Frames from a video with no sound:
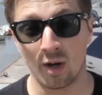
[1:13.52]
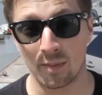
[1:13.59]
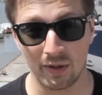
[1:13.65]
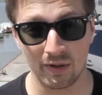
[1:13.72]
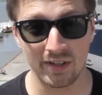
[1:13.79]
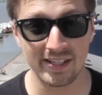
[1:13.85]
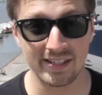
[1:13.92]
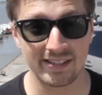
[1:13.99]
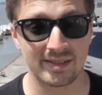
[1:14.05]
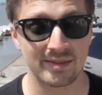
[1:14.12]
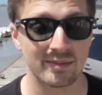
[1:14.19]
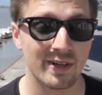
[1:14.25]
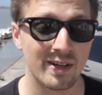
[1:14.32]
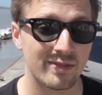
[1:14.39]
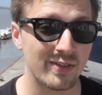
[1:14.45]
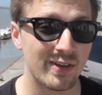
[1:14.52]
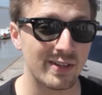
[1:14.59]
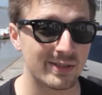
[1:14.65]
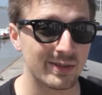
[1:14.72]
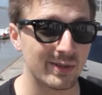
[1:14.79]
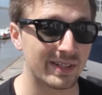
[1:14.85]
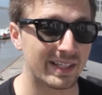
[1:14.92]
be honest, when I
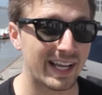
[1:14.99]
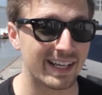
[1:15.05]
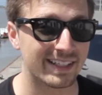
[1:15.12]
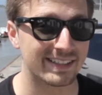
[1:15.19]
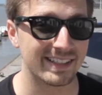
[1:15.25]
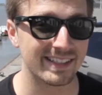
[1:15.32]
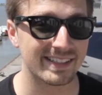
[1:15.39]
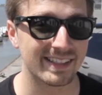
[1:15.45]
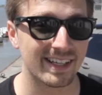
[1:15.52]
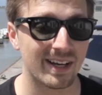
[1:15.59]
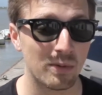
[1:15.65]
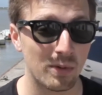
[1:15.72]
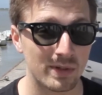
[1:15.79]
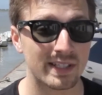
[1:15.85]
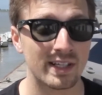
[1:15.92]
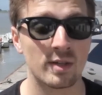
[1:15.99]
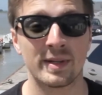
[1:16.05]
first saw the Cactus, I was a little